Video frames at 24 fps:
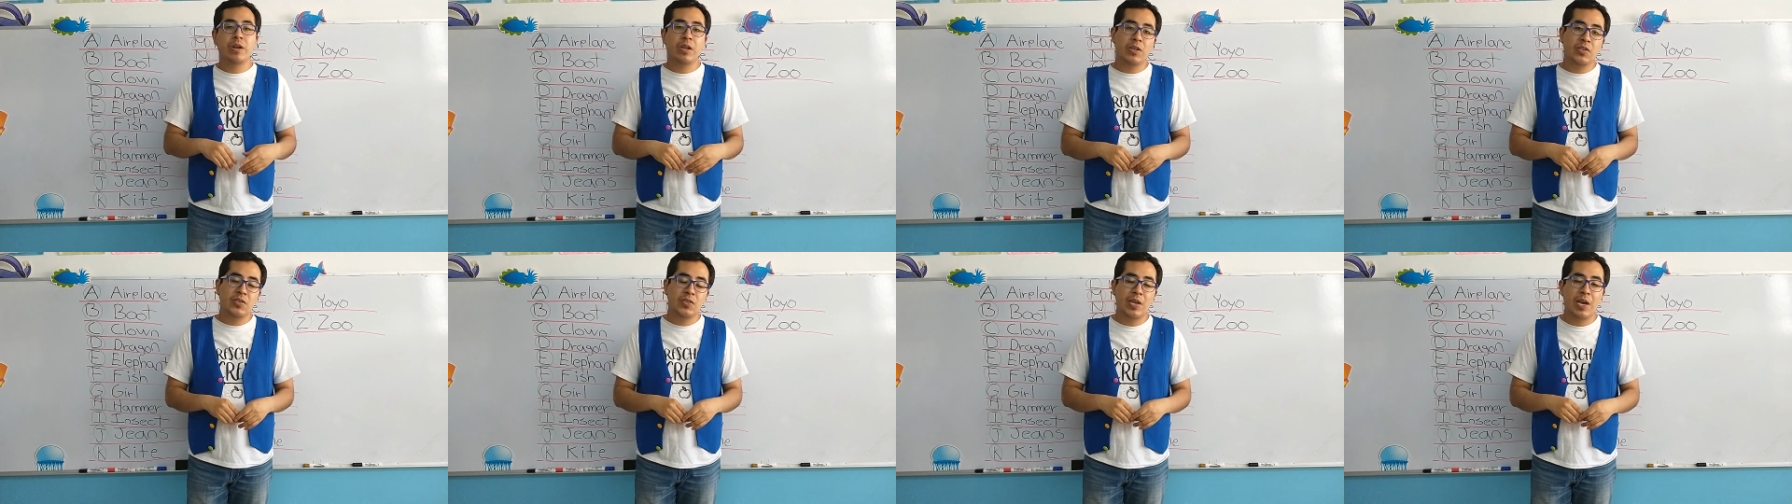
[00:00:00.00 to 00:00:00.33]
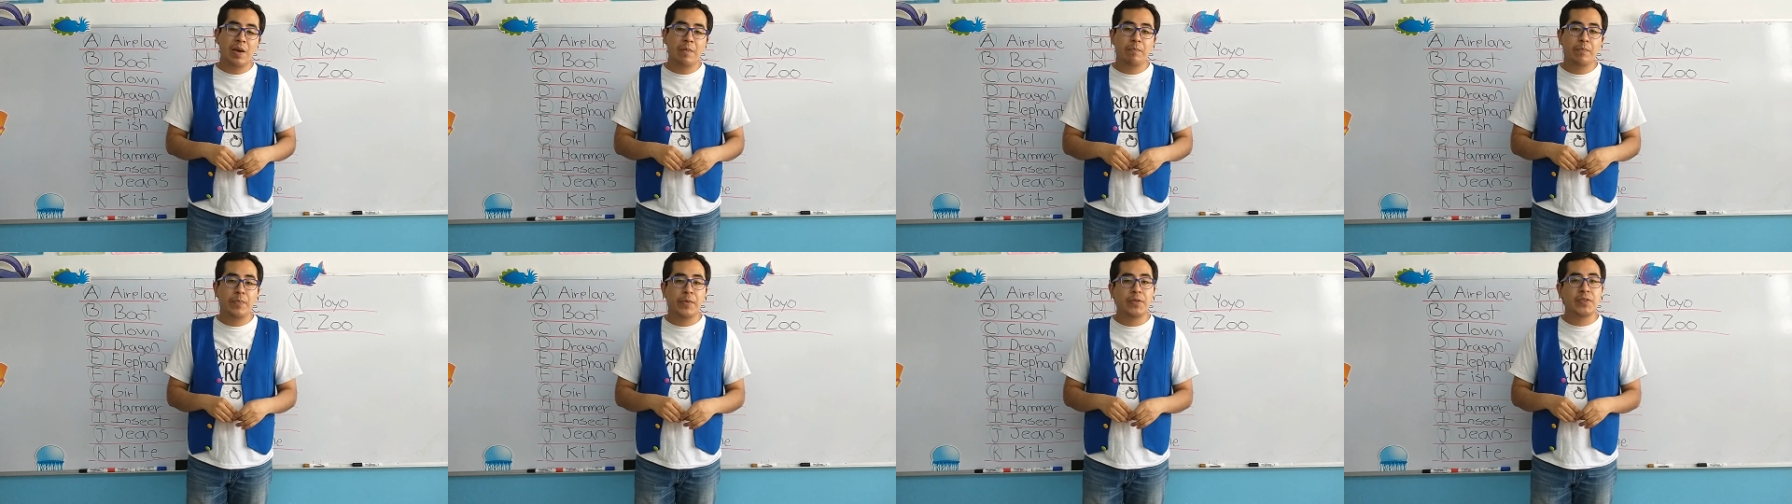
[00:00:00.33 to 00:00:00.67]

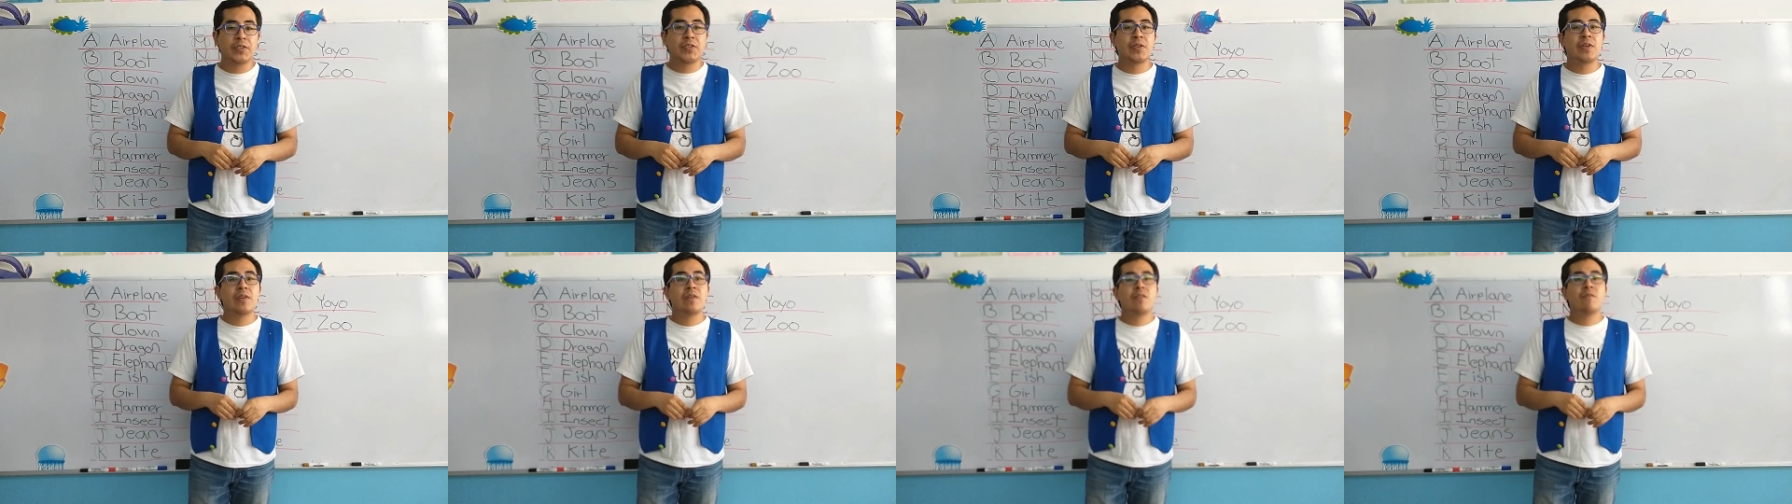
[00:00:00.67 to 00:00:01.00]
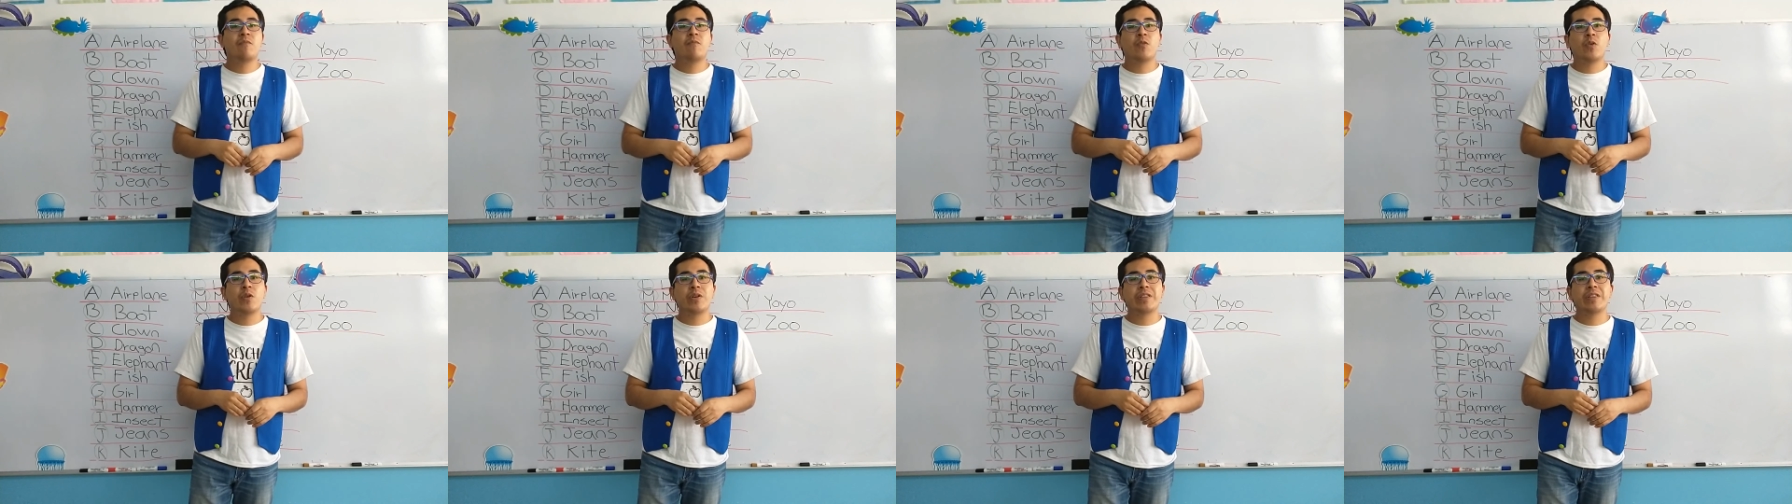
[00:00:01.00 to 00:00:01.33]
examples
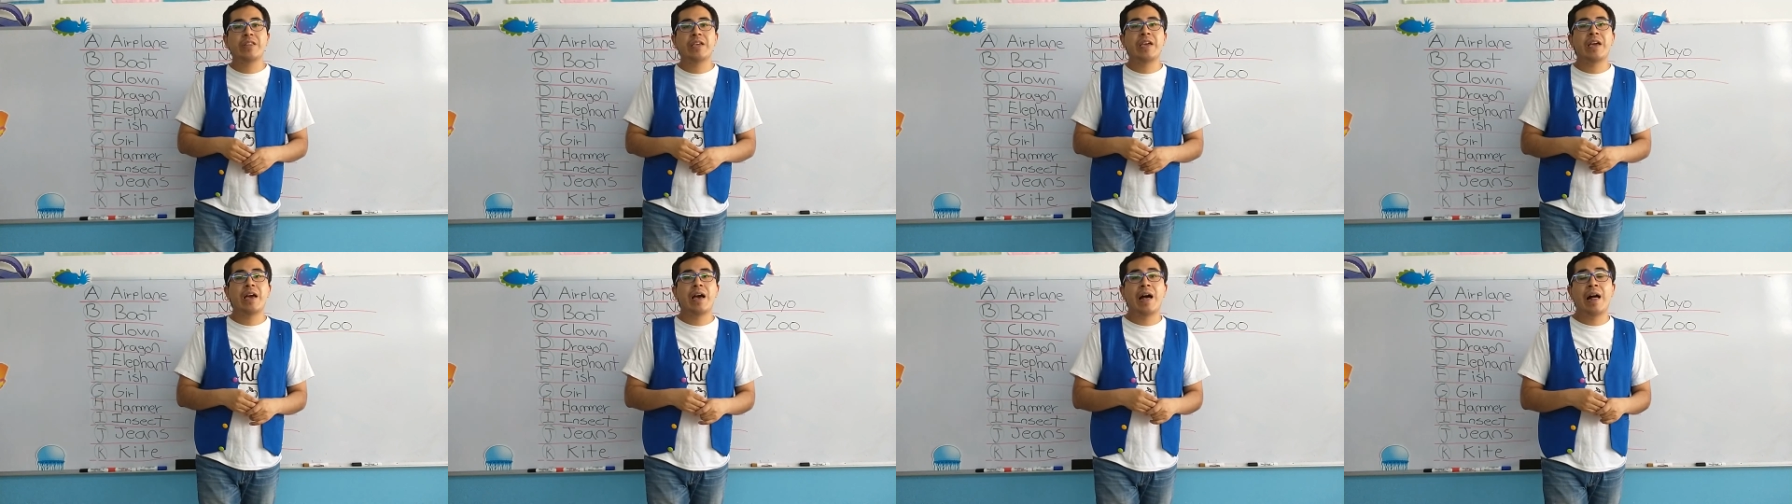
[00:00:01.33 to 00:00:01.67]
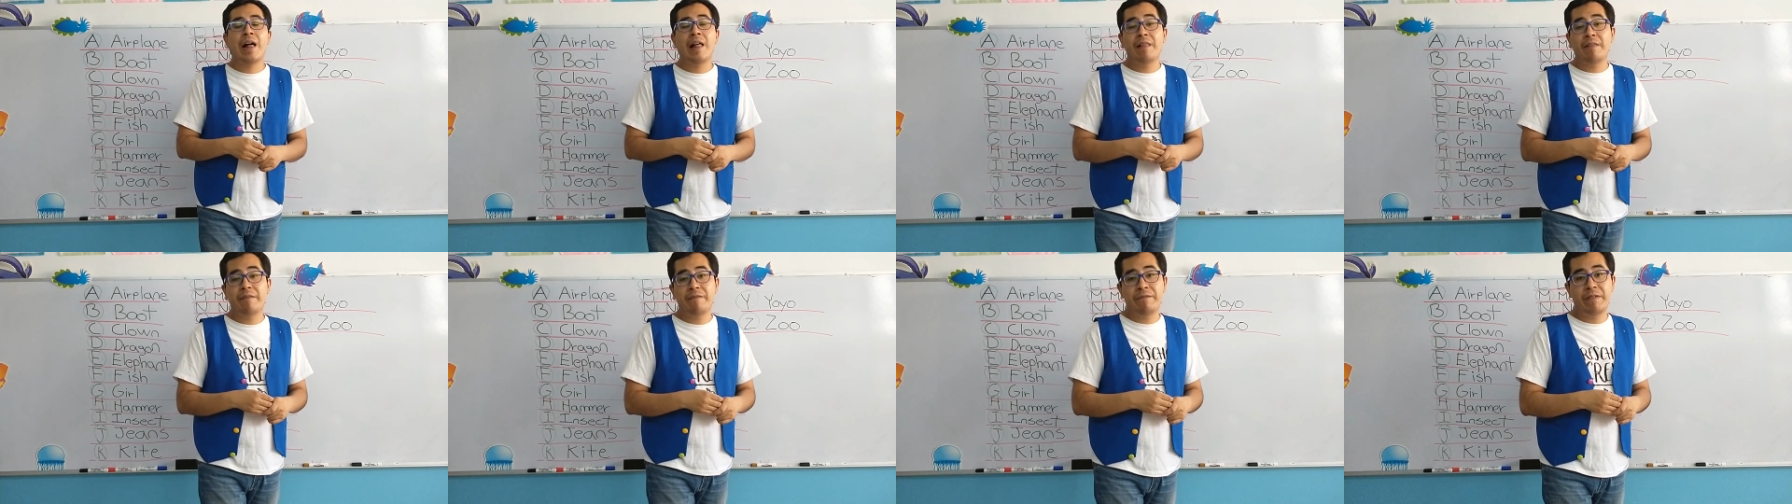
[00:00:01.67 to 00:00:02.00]
for the
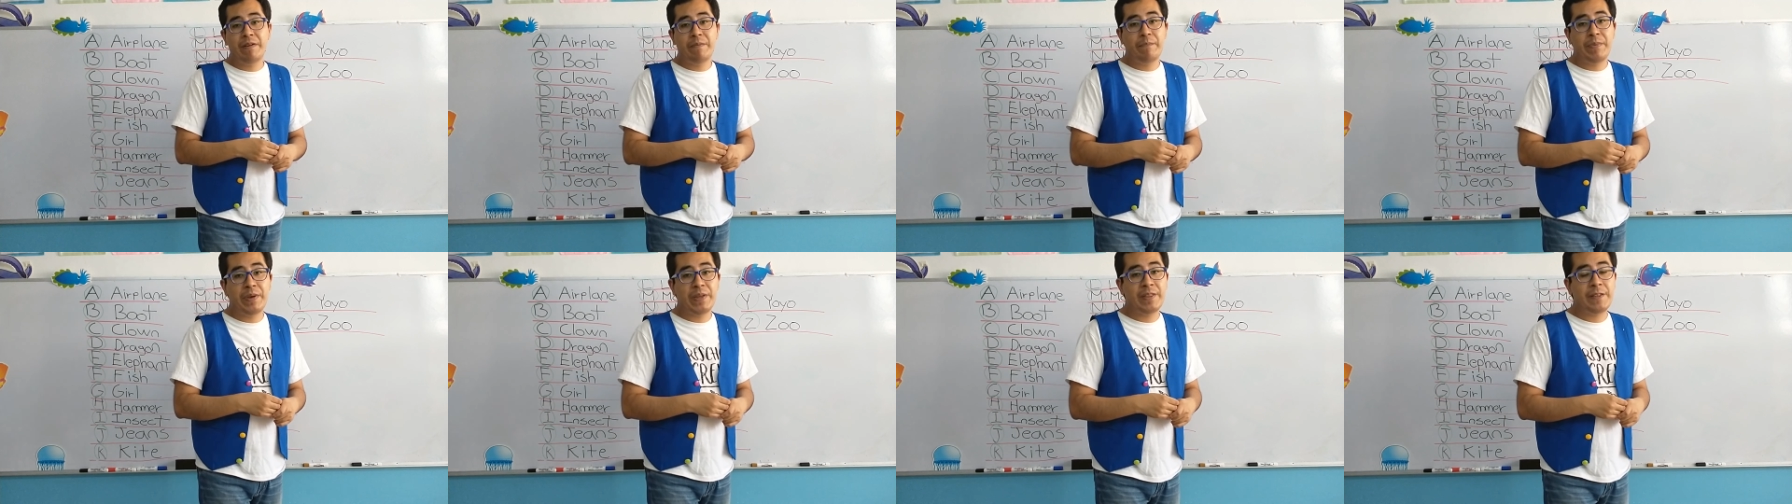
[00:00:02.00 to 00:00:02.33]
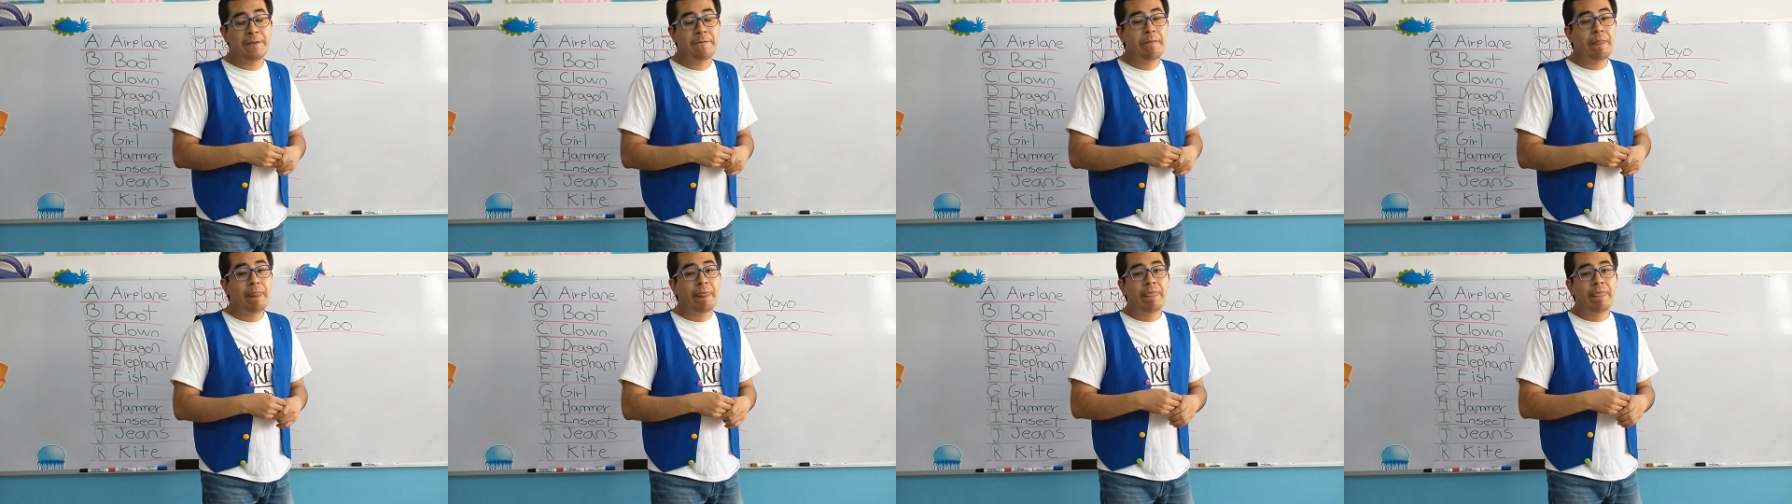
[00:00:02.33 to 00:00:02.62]
alphabet.